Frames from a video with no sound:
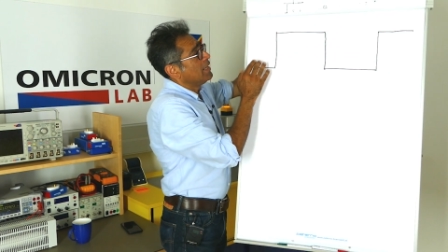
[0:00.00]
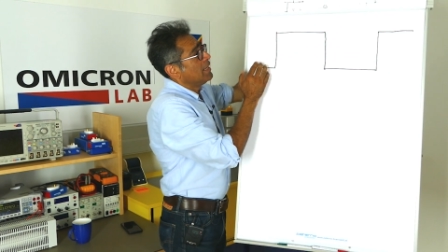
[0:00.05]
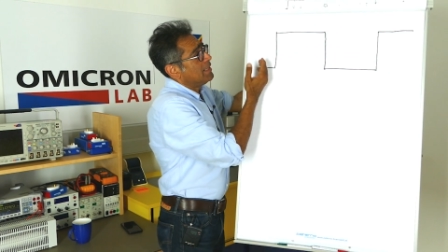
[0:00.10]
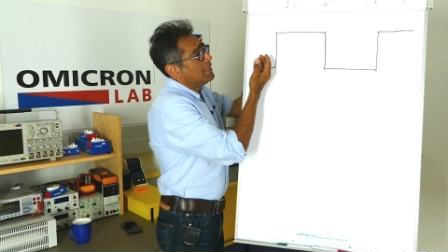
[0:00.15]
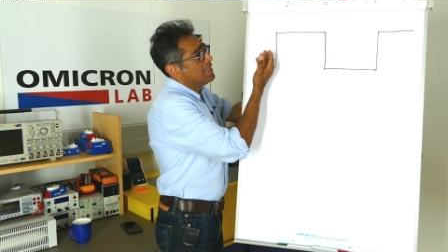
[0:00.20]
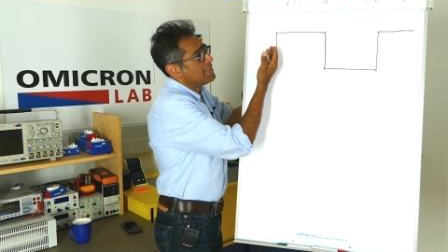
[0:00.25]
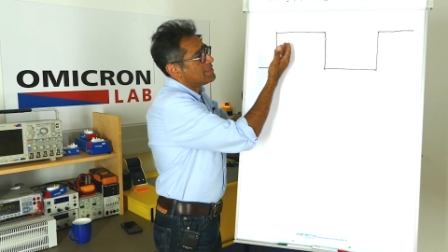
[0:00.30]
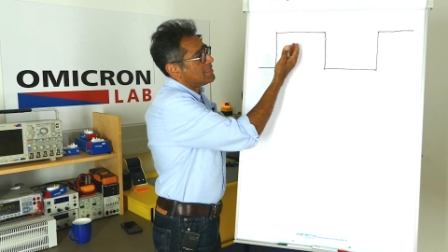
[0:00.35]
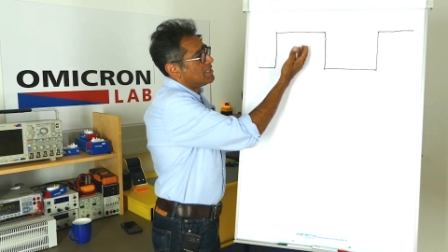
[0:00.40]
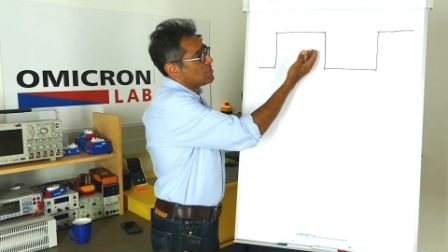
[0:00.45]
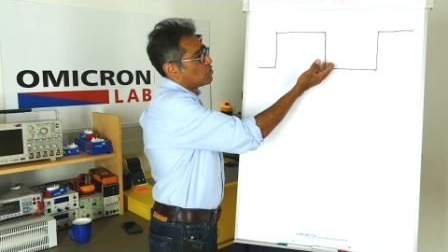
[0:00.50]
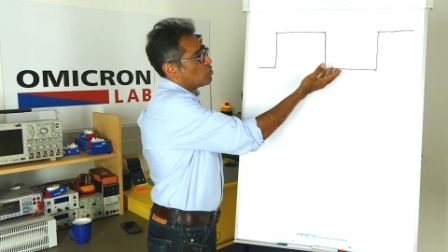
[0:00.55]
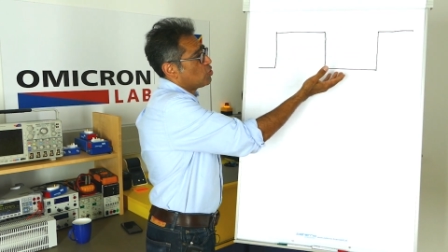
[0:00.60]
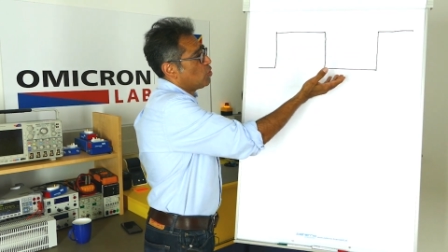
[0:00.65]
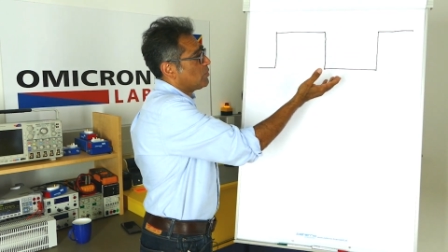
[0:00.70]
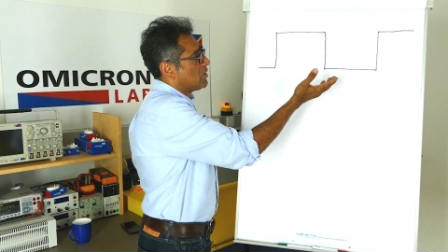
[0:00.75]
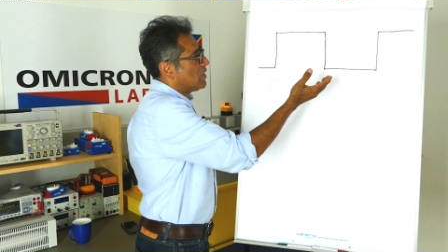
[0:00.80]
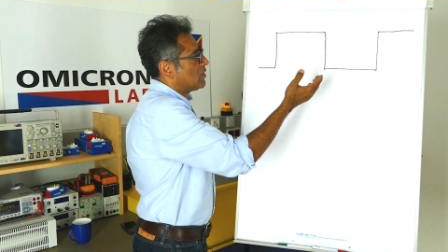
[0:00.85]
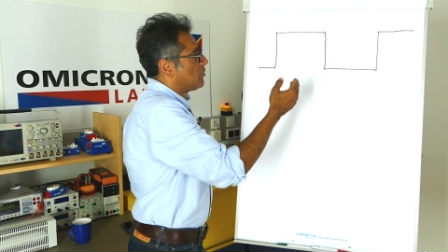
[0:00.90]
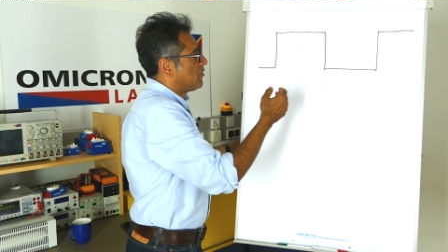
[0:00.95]
Let's
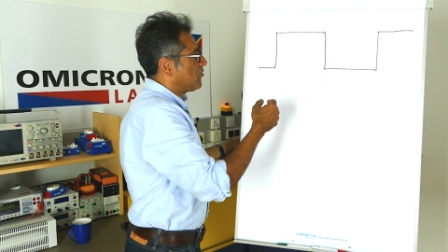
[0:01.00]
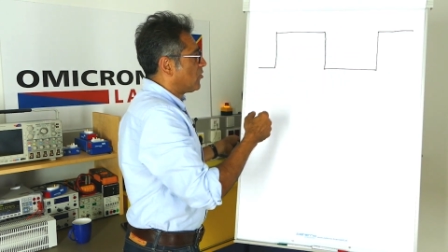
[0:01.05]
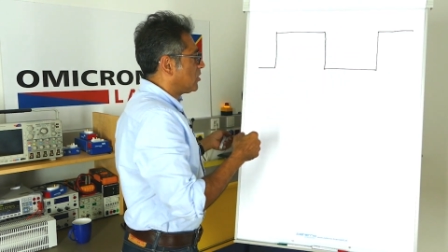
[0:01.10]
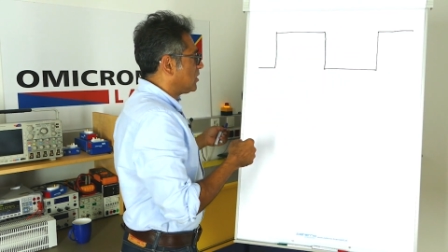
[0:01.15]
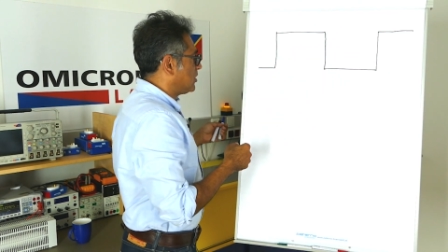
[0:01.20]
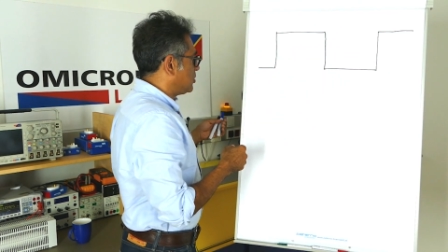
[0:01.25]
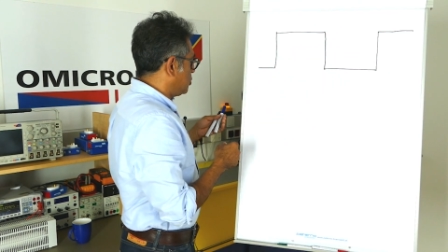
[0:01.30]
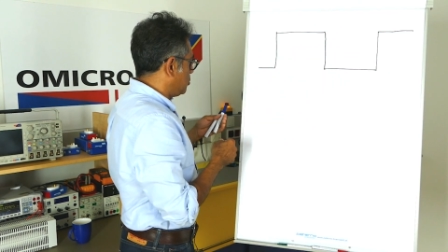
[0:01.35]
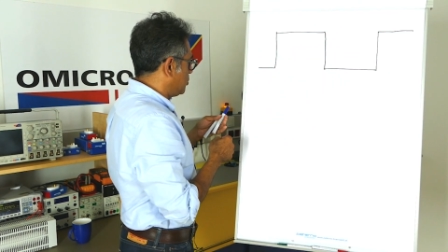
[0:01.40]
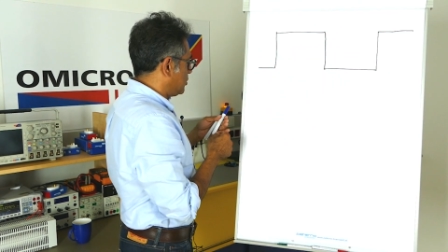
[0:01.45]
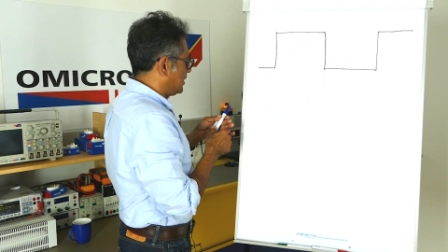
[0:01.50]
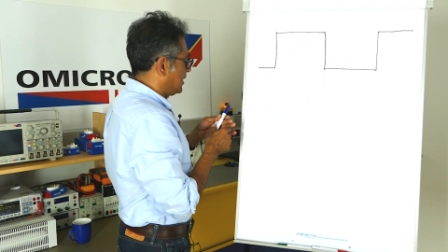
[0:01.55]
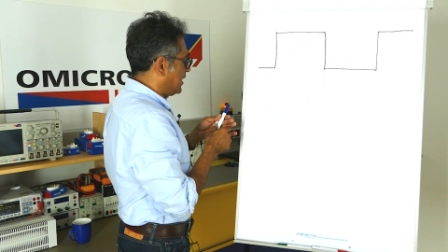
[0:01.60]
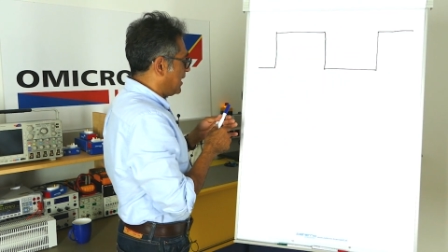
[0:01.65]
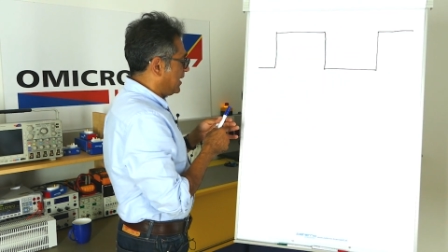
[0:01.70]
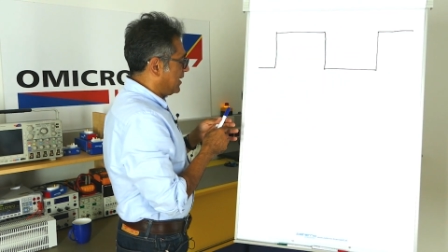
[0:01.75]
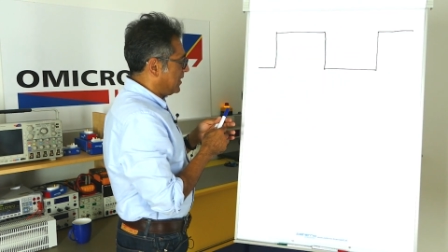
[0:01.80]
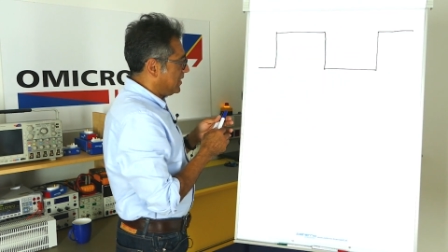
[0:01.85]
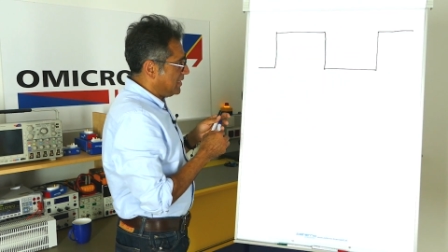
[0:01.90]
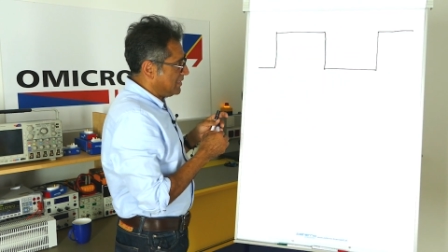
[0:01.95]
assume that we've got a duty
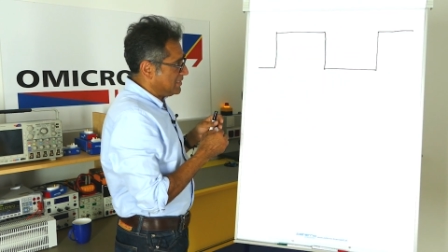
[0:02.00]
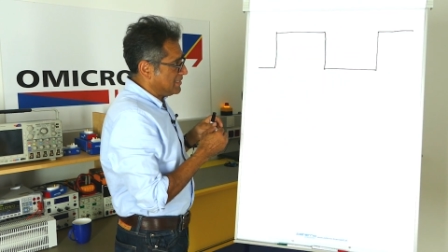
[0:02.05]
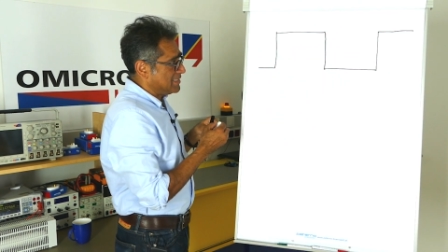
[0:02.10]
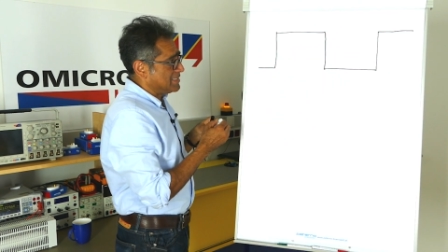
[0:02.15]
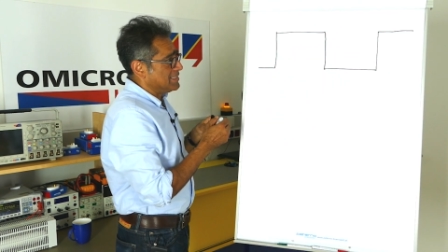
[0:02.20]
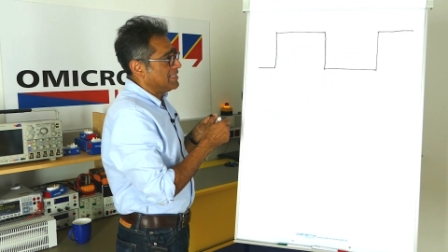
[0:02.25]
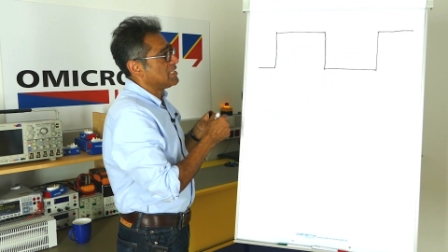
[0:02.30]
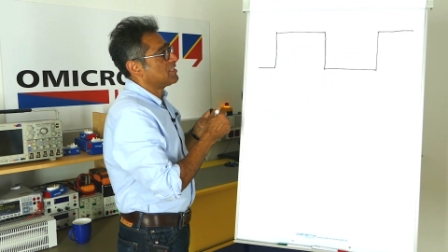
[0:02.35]
like this.